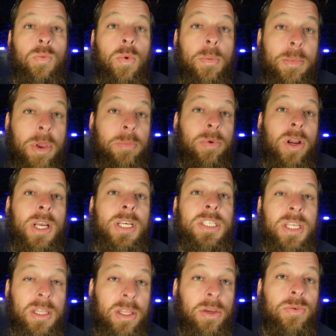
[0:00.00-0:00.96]
Remember, I
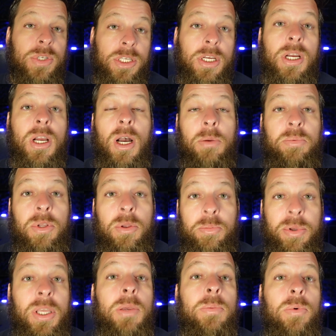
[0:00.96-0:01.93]
said there was a couple
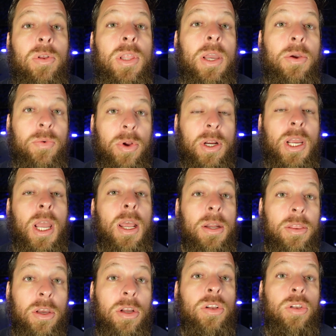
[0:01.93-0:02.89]
of people that were kind
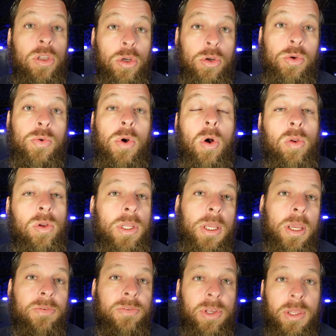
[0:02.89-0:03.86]
of the glue
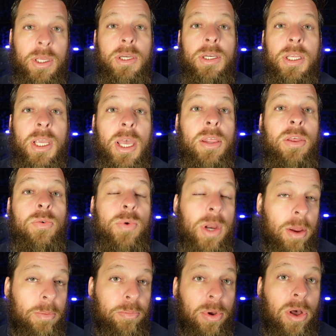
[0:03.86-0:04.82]
holding everything together
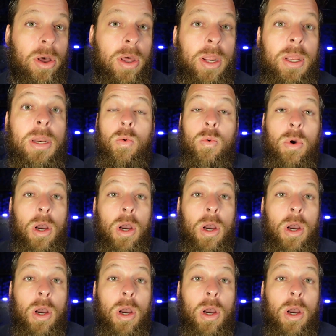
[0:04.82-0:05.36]
when I bought it.